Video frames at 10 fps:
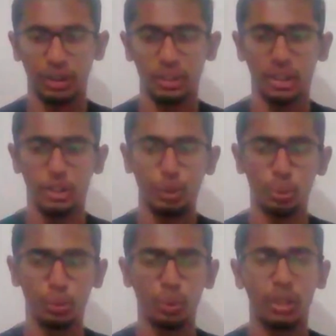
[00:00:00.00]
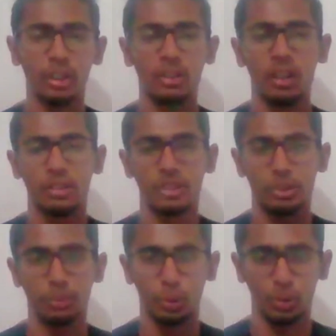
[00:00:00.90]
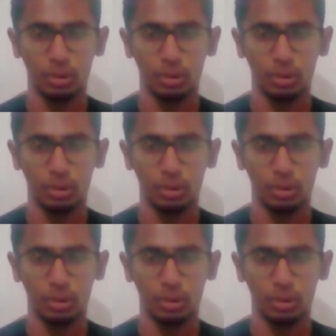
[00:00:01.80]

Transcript: in their youth to adult transition